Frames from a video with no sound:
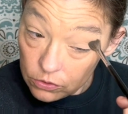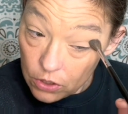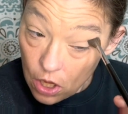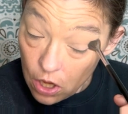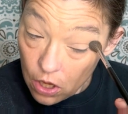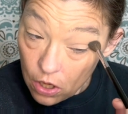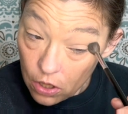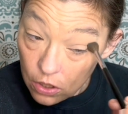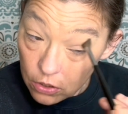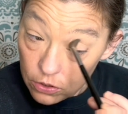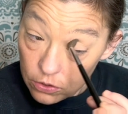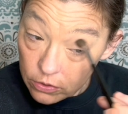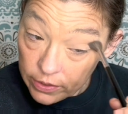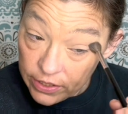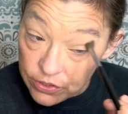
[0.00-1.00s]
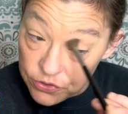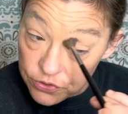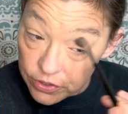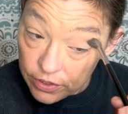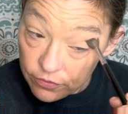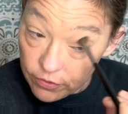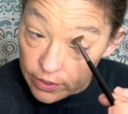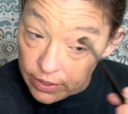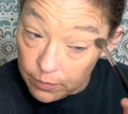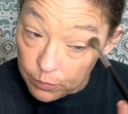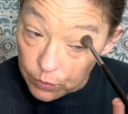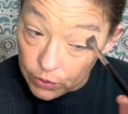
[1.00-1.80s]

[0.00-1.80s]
long history of reading